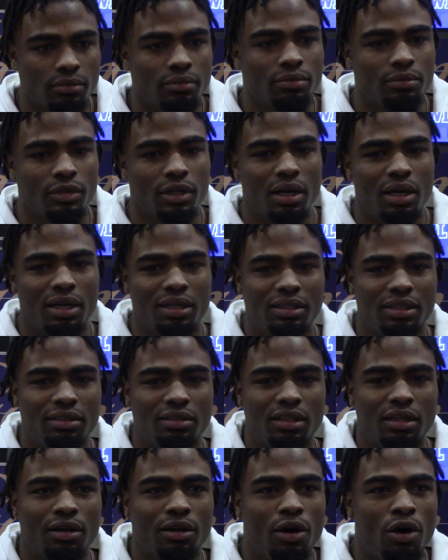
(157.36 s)
-hmm. uh,
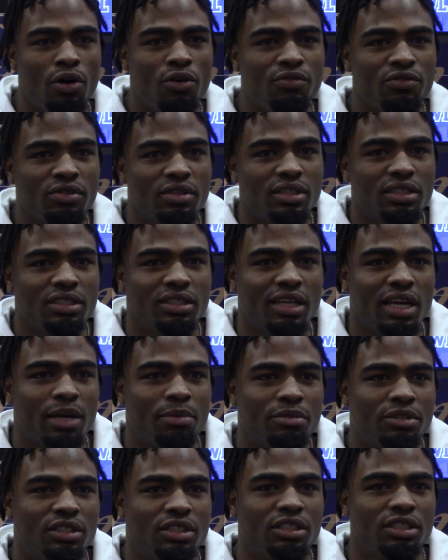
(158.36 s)
the goal for this
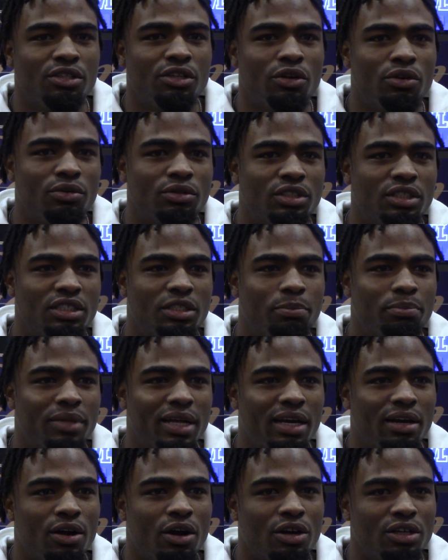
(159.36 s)
game is just you know just to
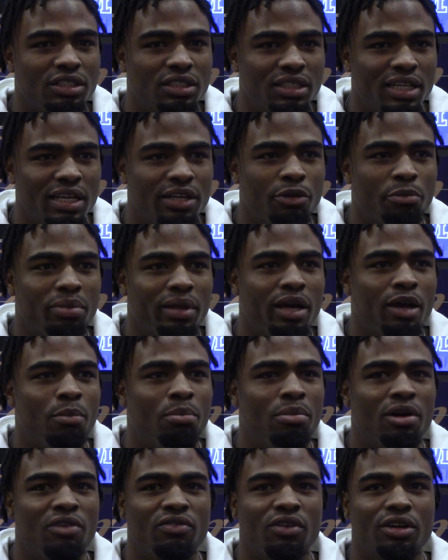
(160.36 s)
play to our standard, play
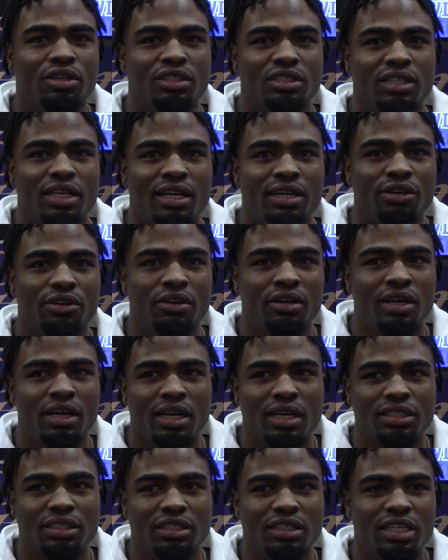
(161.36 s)
above our standard,
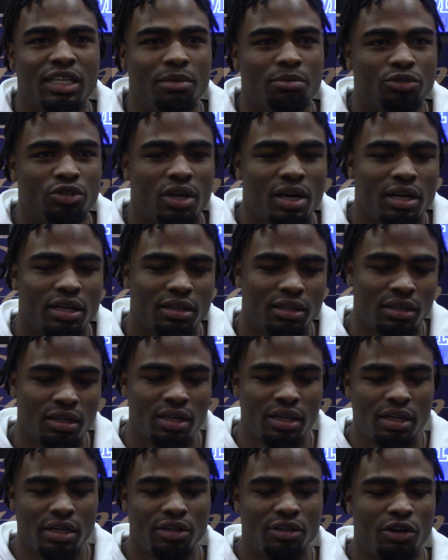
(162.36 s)
and just keep trying to
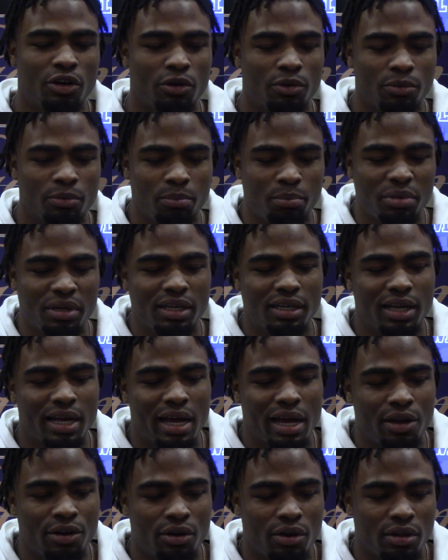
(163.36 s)
you know beat
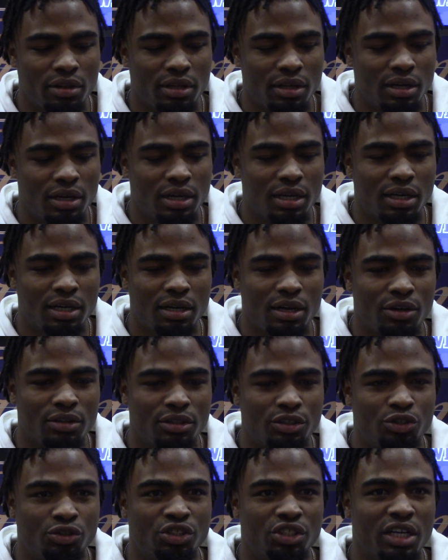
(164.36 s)
down on the uh, on
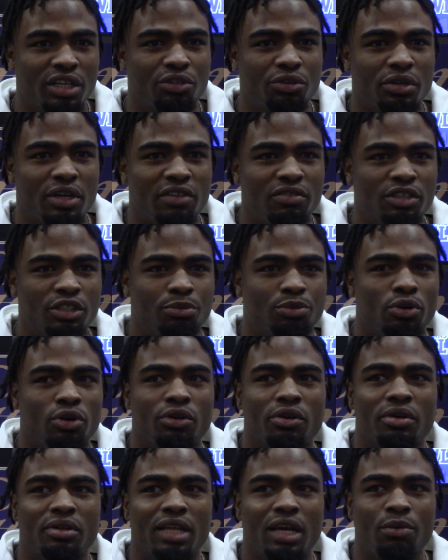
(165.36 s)
the trajectory of this
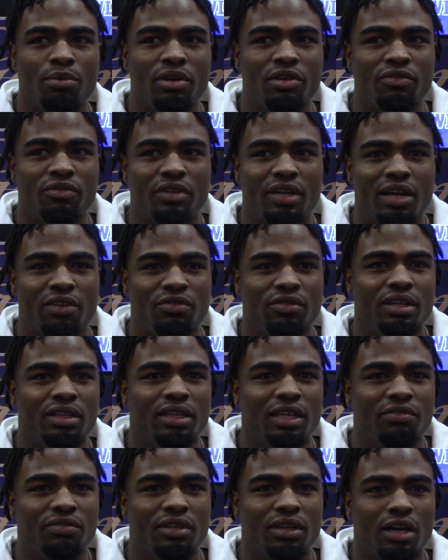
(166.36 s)
program that we've definitely
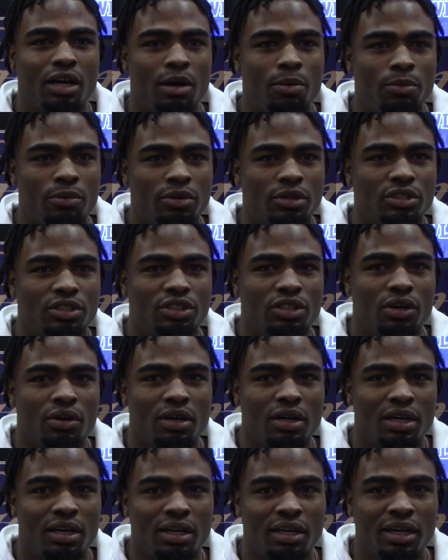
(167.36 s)
lifted upward. So
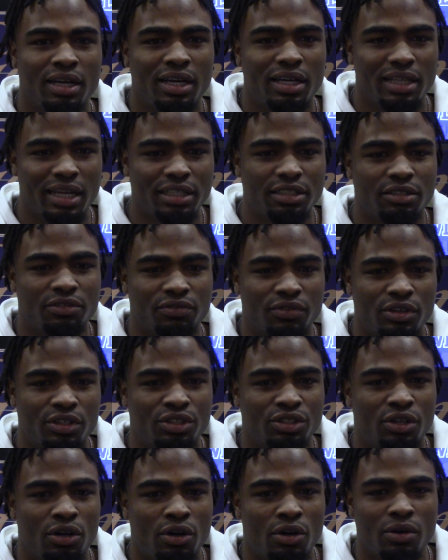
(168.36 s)
uh, that's the
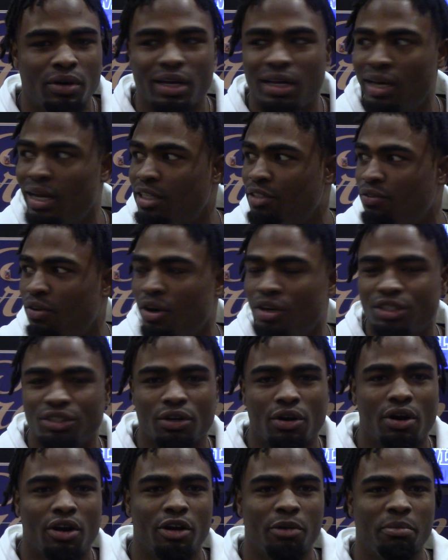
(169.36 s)
first goal. And as far as
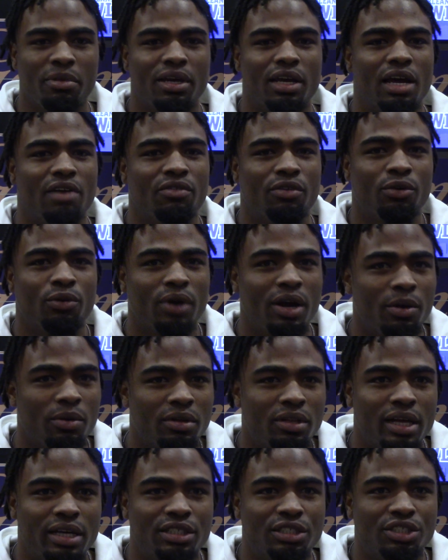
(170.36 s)
Carter and me have a great
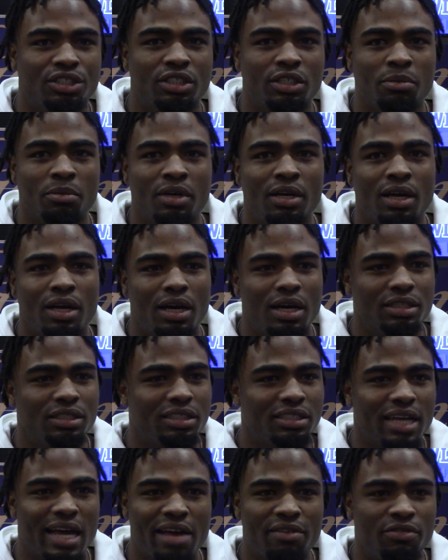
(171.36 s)
relationship, uh,
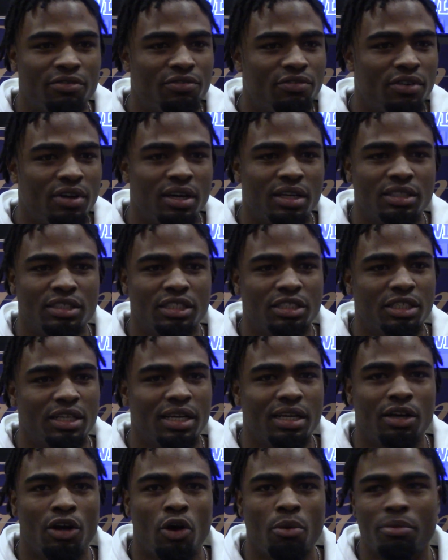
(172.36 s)
just having fun, just
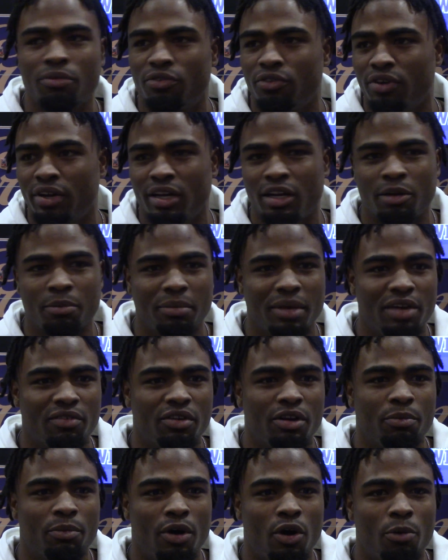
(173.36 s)
getting open for him,
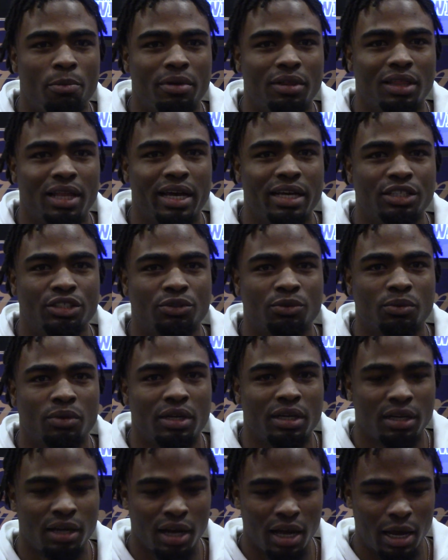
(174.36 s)
giving him open lanes to
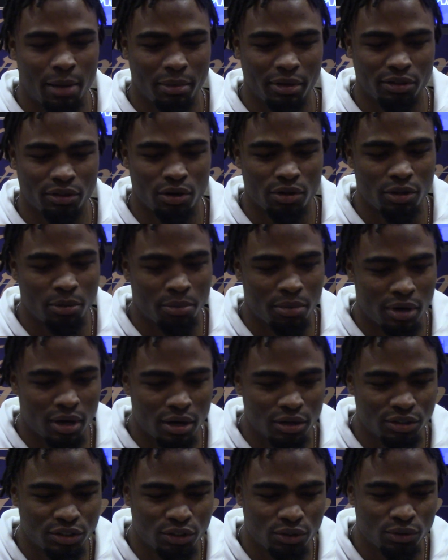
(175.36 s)
run. I mean, throw the
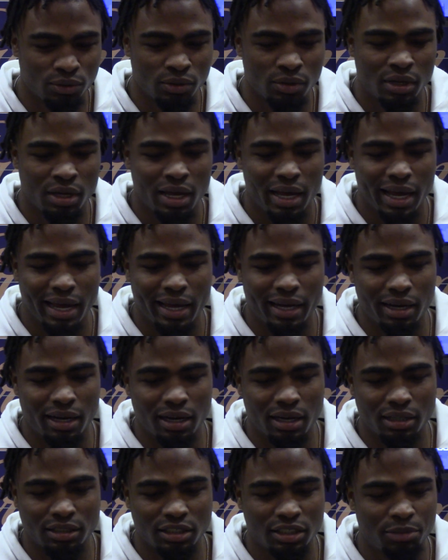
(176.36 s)
ball to, and
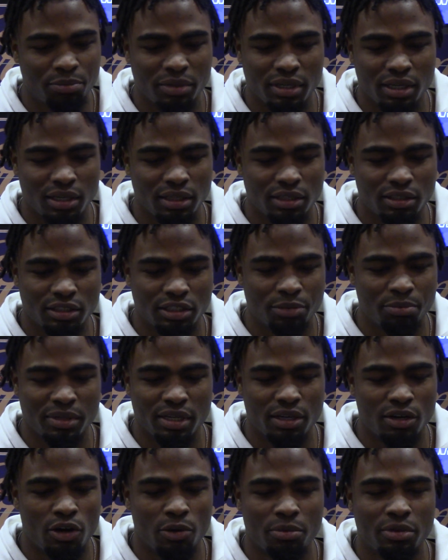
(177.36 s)
uh, just being just
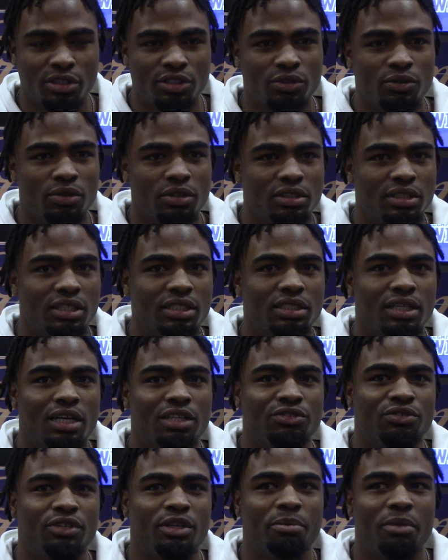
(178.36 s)
being open and scoring
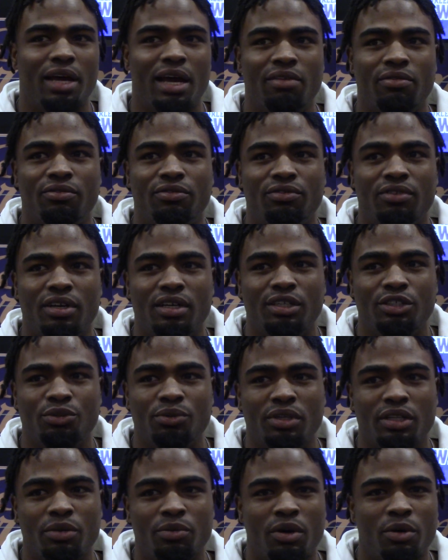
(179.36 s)
touchdowns for him and having fun is
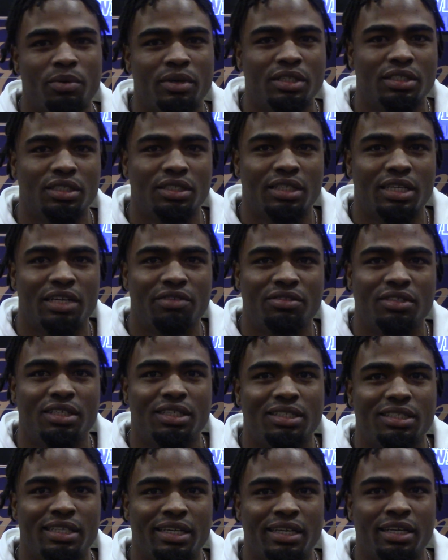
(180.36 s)
really what we just give to the
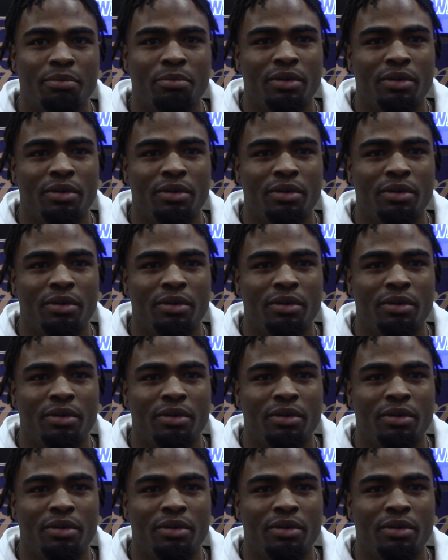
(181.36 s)
team.